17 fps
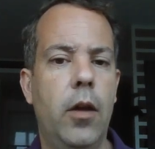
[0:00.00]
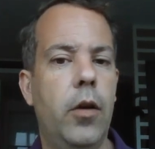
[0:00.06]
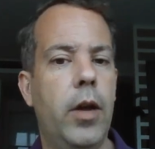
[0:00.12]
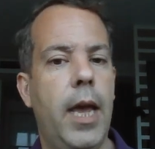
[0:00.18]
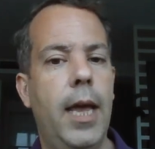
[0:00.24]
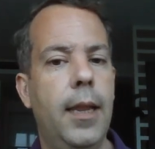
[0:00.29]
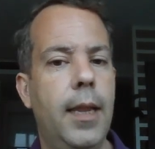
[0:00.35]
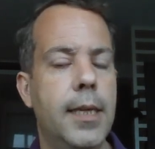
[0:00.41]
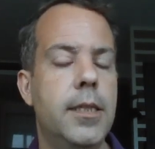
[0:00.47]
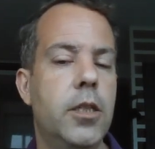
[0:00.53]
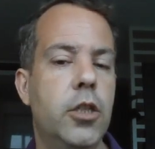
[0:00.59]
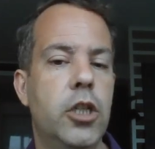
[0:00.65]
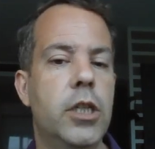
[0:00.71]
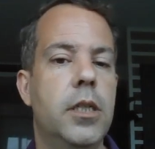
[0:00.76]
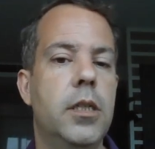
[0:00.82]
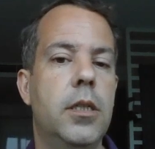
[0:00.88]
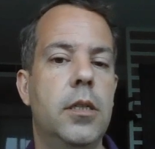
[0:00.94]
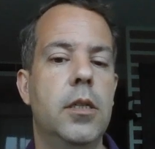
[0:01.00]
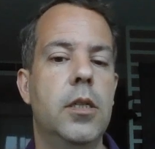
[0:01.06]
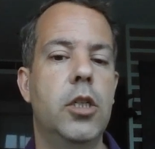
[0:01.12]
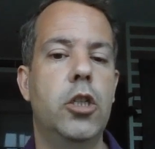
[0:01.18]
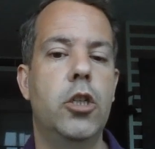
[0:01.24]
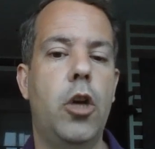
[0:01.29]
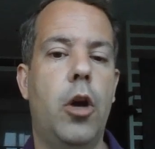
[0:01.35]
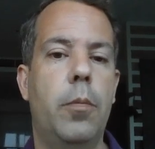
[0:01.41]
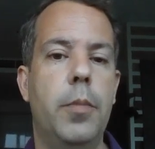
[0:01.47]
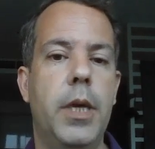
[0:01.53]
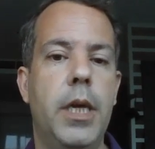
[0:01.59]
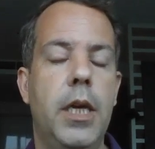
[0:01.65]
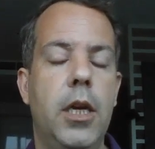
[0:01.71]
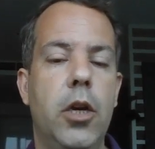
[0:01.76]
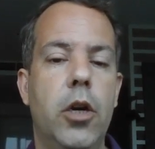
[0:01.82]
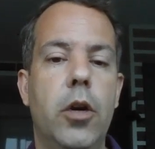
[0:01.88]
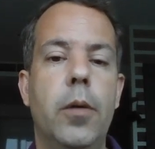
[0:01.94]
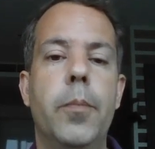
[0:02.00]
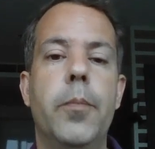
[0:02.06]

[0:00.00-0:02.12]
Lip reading: Let's just stop here.